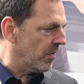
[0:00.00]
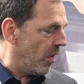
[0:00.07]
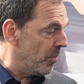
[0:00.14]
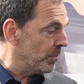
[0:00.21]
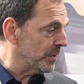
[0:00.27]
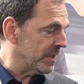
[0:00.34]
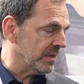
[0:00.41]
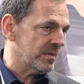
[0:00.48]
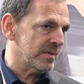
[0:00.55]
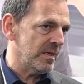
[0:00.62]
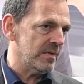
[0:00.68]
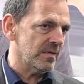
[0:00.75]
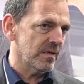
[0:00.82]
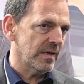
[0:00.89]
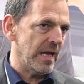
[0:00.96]

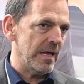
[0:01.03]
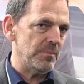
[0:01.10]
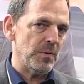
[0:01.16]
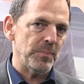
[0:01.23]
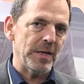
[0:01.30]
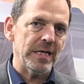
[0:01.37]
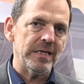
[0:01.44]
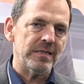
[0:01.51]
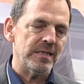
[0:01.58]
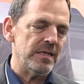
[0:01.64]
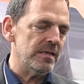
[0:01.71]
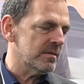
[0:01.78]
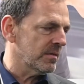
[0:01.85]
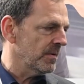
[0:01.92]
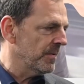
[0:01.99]
competencies and
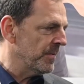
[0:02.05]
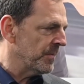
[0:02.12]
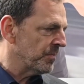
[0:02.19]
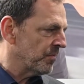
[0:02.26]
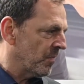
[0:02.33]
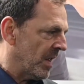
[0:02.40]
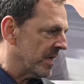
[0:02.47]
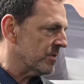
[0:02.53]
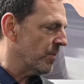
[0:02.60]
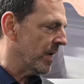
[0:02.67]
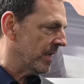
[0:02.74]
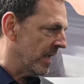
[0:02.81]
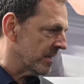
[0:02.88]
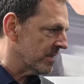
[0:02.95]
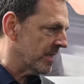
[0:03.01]
capabilities, as
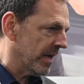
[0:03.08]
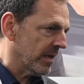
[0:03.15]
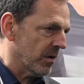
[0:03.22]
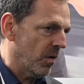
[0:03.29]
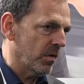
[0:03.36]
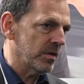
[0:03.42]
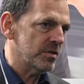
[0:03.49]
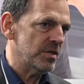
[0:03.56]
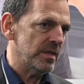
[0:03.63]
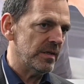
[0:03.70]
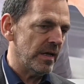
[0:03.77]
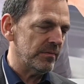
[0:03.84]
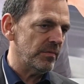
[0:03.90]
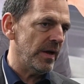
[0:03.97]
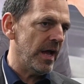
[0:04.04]
well as technology
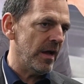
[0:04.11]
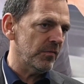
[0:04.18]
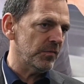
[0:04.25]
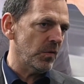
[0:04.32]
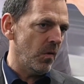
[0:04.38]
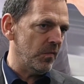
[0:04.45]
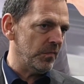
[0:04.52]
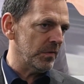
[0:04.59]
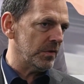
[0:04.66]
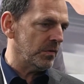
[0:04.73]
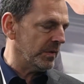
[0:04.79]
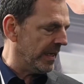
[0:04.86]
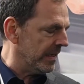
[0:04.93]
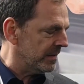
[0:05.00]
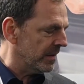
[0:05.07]
that we have to offer to
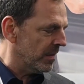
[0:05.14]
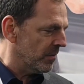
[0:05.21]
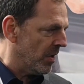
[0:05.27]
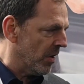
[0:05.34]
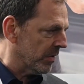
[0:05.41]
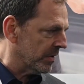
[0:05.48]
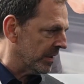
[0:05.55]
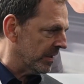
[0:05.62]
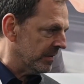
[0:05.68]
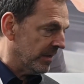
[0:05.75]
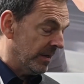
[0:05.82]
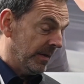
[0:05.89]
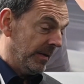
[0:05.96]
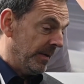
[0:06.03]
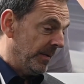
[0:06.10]
the Indian market.
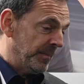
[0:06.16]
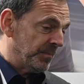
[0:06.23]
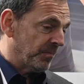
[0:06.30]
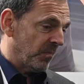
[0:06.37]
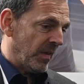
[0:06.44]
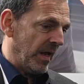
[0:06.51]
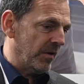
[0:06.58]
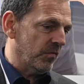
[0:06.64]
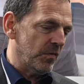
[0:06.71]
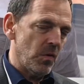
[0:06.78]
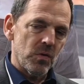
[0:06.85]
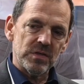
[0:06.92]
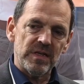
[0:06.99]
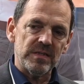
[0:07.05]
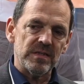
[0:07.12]
And of
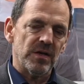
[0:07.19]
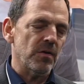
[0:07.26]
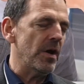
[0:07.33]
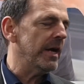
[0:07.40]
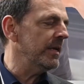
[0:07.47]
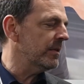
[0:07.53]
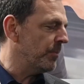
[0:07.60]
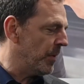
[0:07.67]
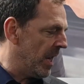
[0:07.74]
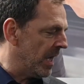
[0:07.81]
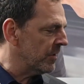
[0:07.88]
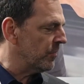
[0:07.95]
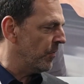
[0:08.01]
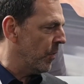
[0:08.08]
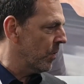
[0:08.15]
course, it's a great
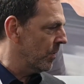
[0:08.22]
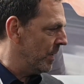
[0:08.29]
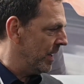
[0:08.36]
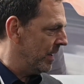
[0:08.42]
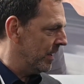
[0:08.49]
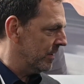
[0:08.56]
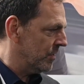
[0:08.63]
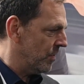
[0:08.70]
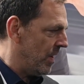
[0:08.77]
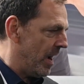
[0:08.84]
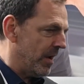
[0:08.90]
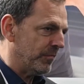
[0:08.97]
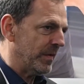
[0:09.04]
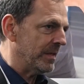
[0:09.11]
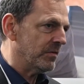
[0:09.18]
platform to
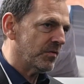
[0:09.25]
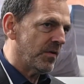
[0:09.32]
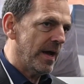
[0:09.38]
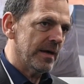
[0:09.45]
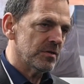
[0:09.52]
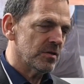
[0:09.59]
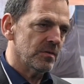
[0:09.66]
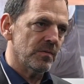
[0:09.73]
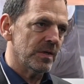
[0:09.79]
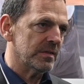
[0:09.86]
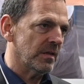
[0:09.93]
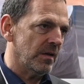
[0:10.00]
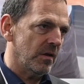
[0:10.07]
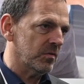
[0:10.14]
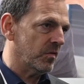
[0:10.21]
have interaction with
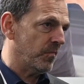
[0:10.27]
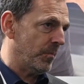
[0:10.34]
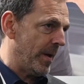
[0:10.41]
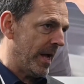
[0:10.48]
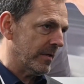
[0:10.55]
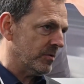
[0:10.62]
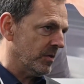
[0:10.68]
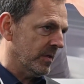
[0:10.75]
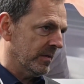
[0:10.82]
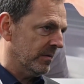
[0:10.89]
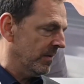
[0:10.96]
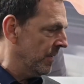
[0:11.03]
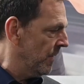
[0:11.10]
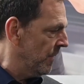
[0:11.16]
a lot of passionate